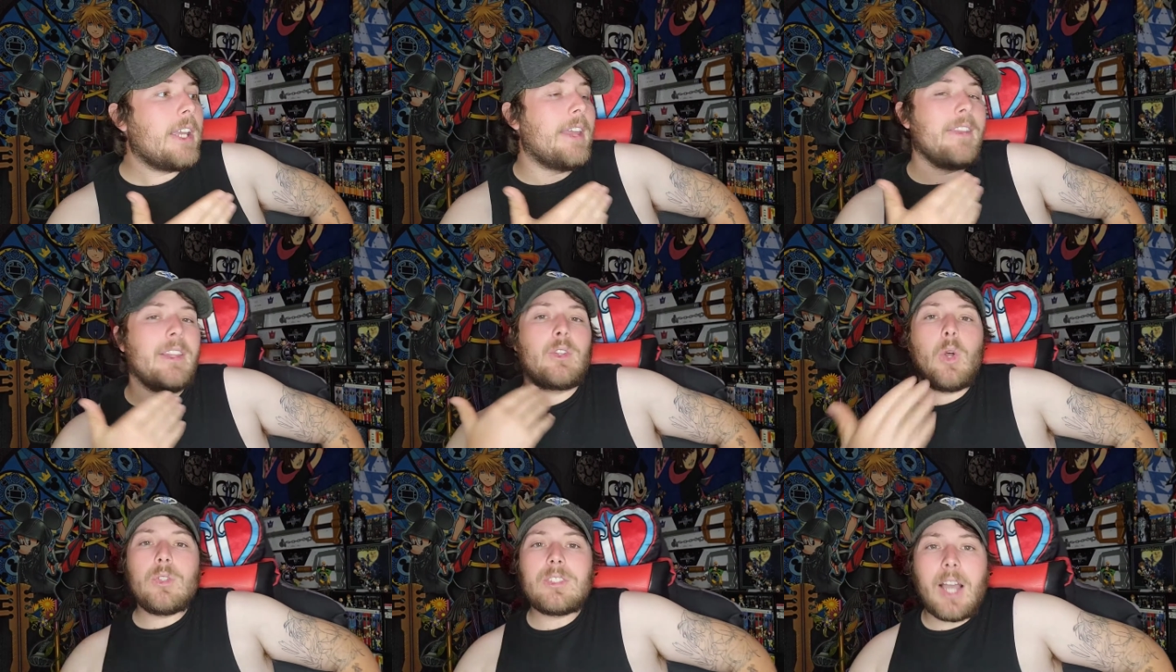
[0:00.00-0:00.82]
And
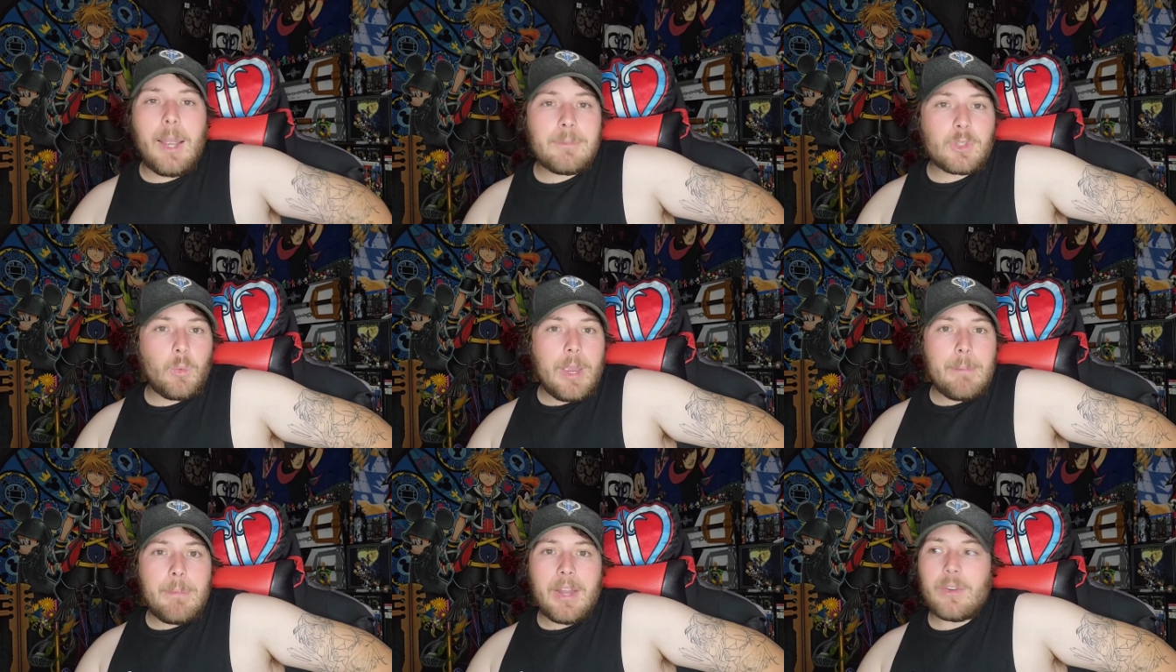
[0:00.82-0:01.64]
then load times are
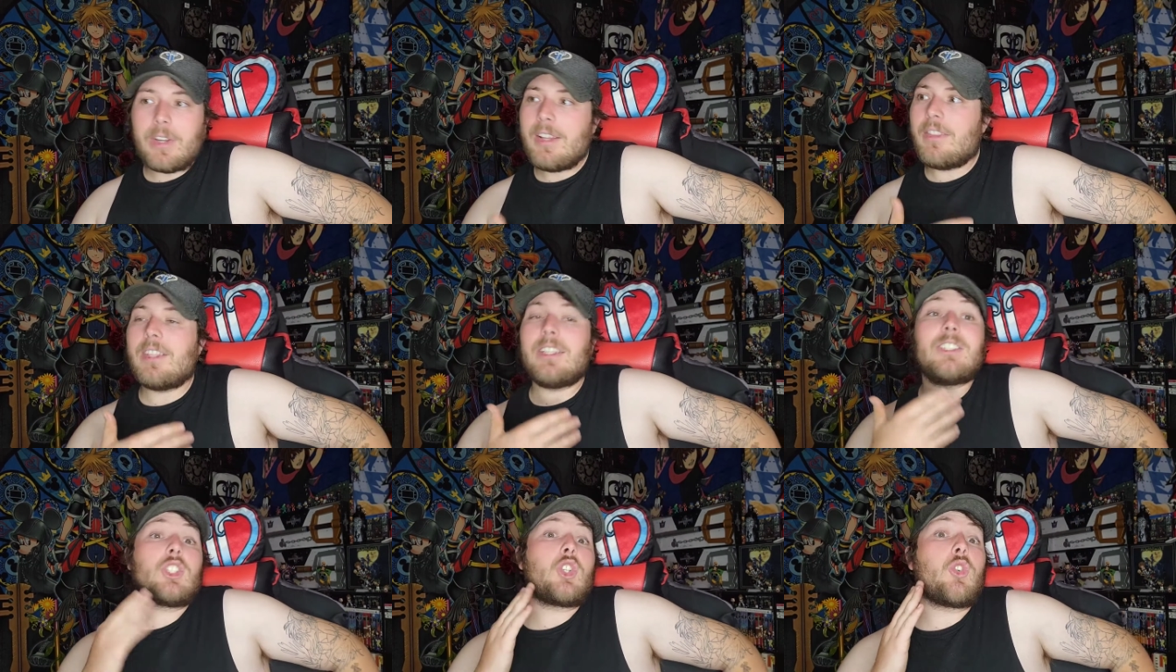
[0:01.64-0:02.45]
way better. It,
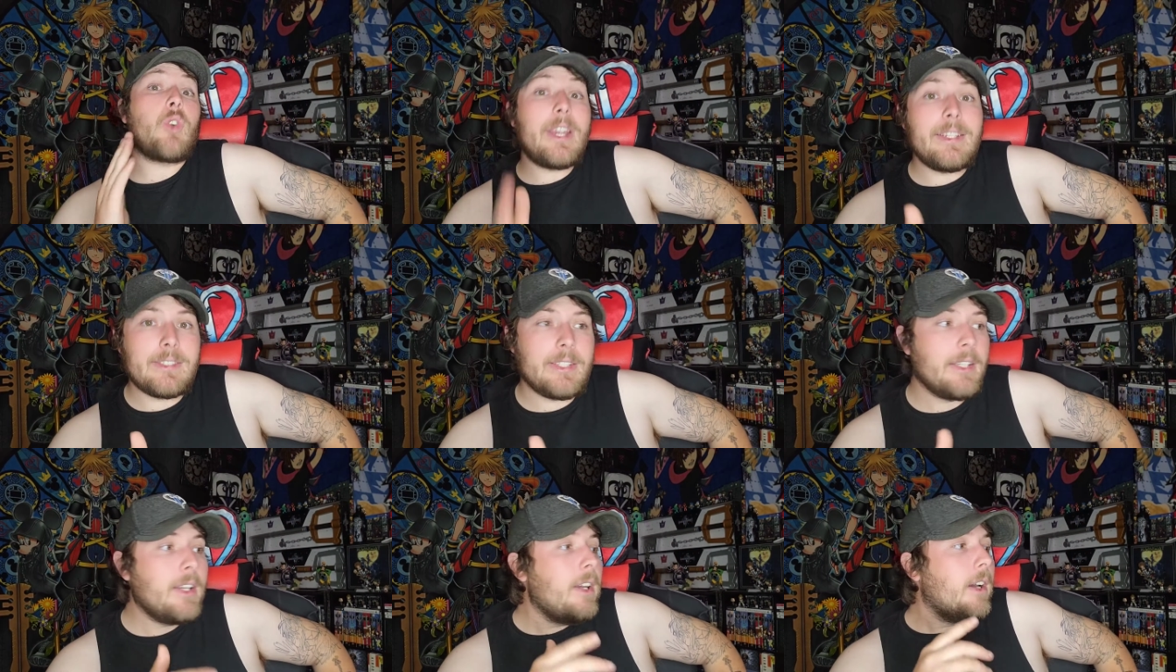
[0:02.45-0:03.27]
it's
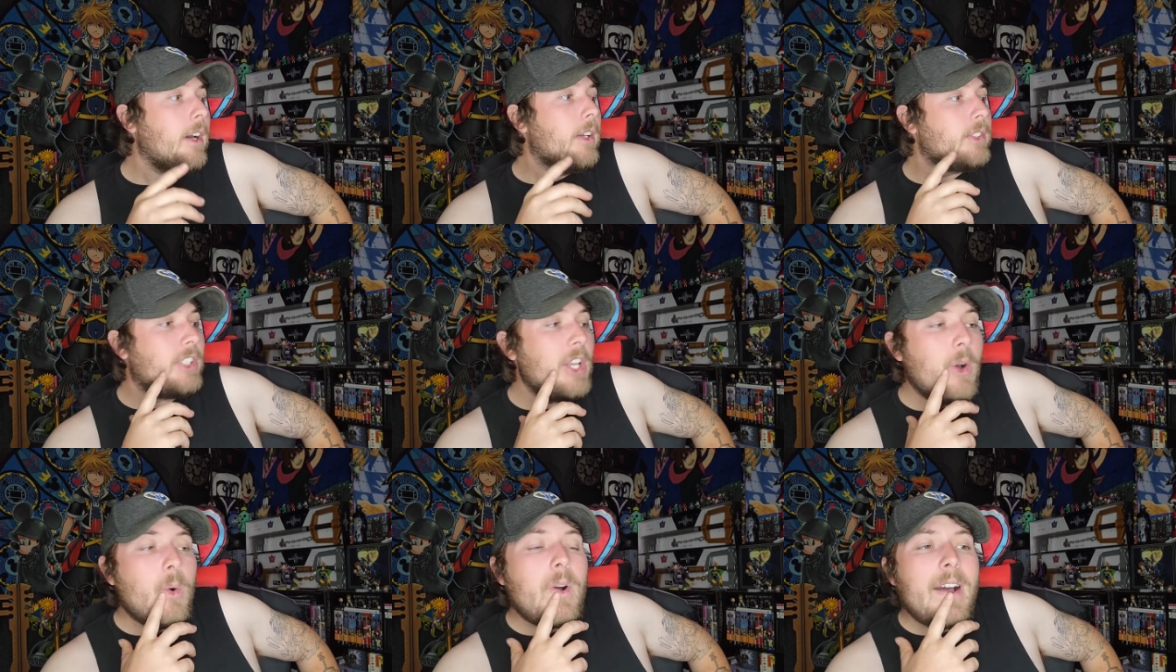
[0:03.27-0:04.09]
crazy.
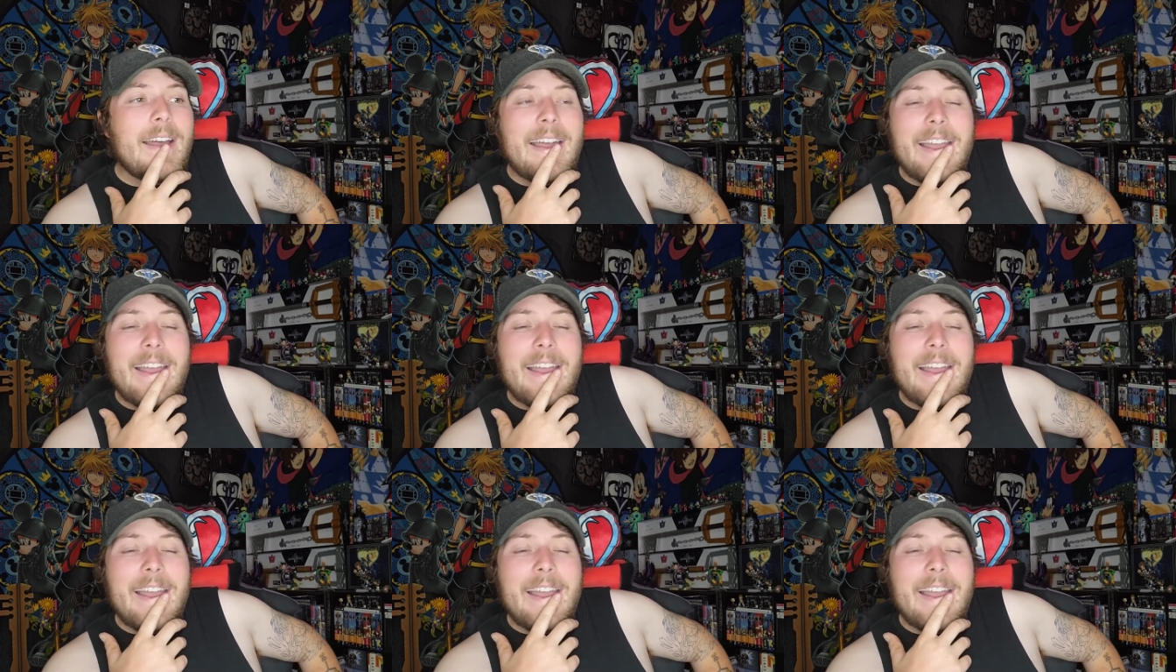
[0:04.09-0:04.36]
So